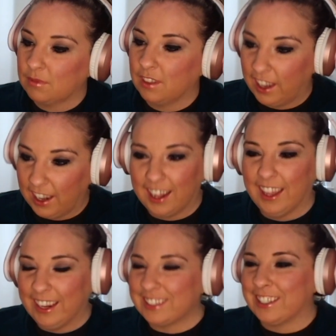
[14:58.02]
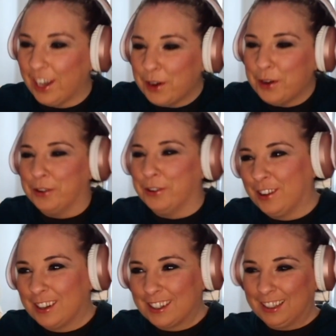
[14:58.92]
Yeah, let's go.
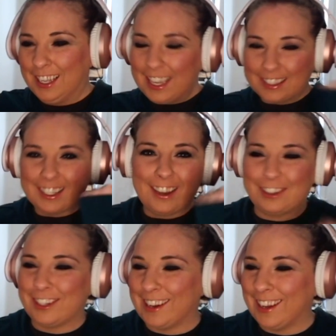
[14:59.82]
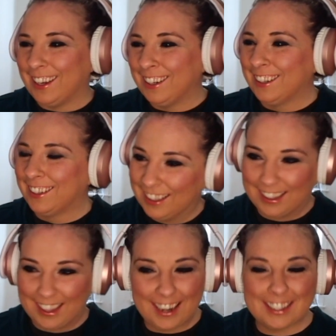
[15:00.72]
Let's go, Jon.
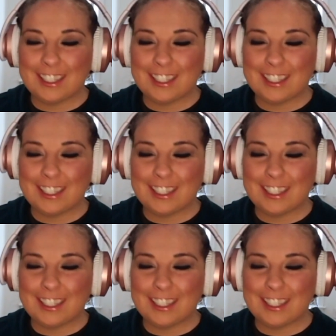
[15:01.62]
Nice